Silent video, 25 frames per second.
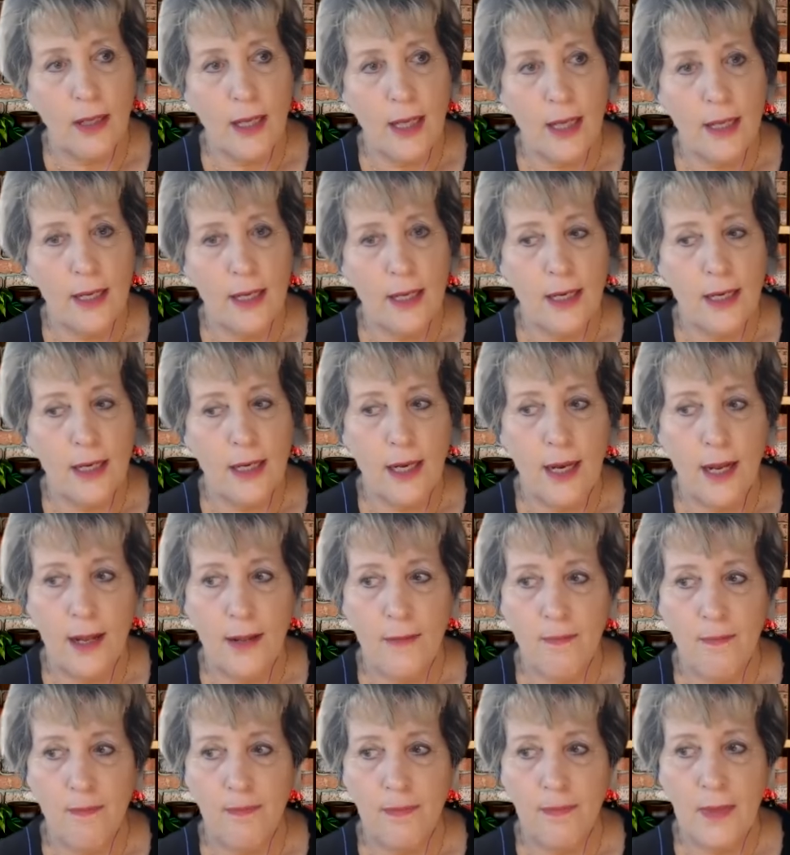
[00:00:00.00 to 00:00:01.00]
and
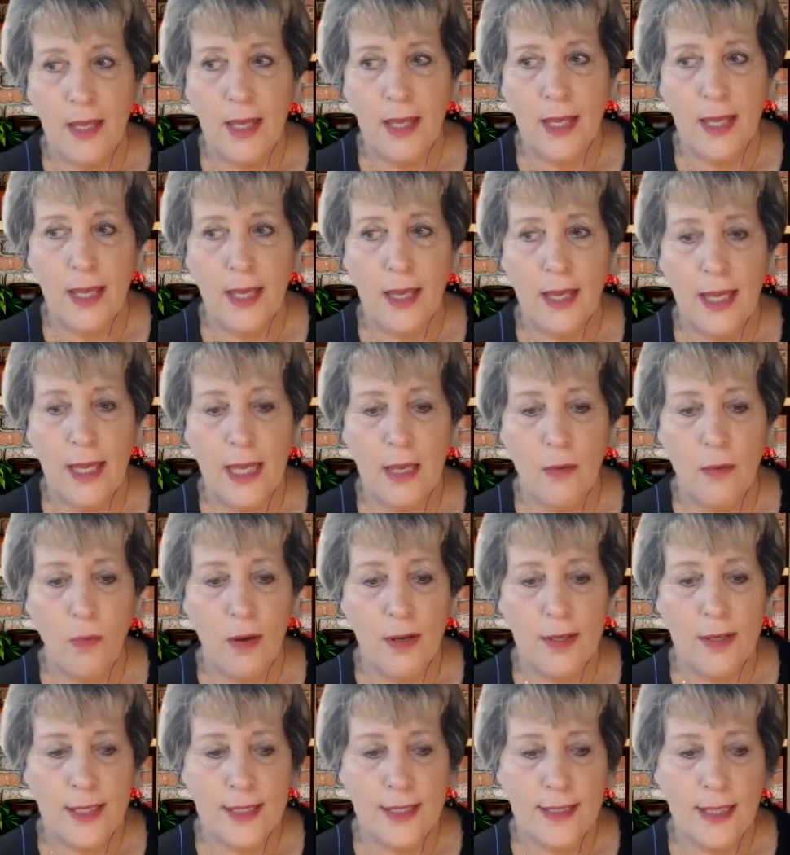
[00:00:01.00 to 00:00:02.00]
he
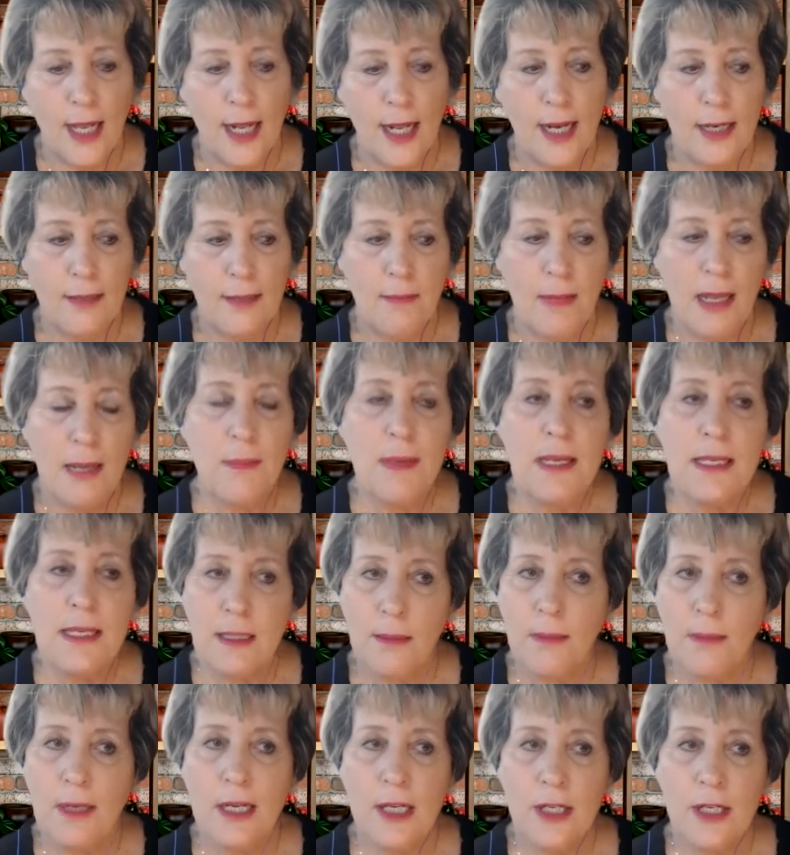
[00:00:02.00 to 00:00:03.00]
decided maybe
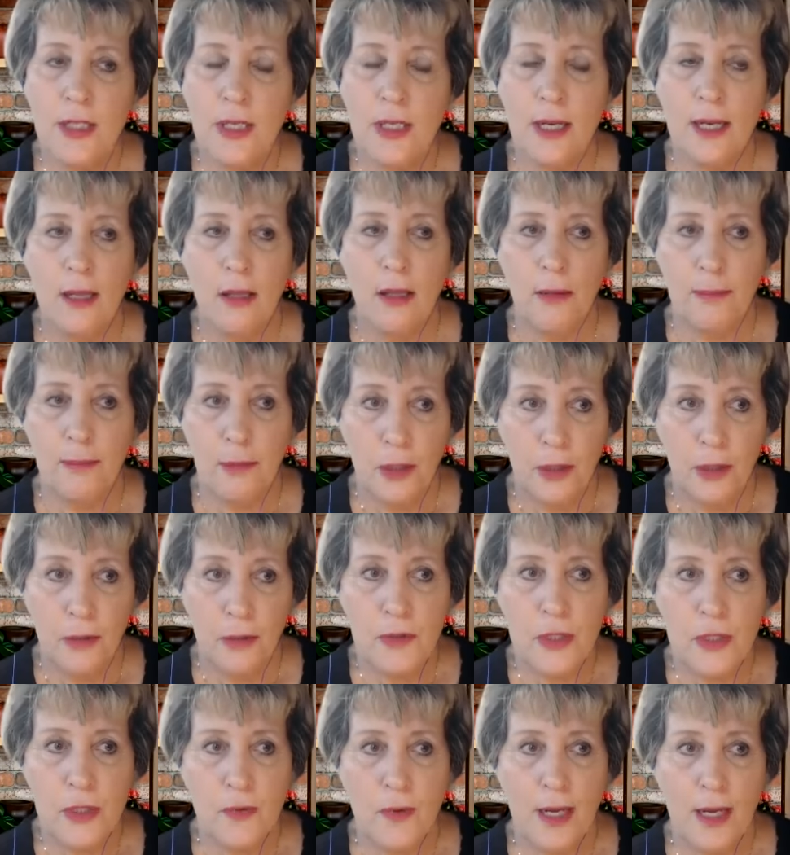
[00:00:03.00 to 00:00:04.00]
somebody should help
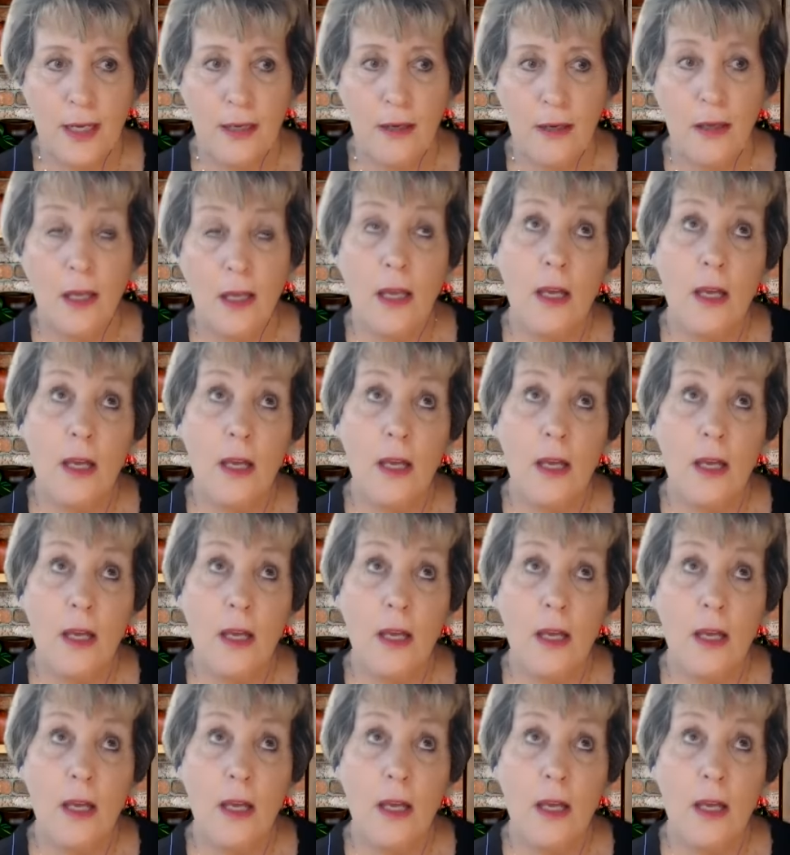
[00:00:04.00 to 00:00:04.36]
ghostwrite.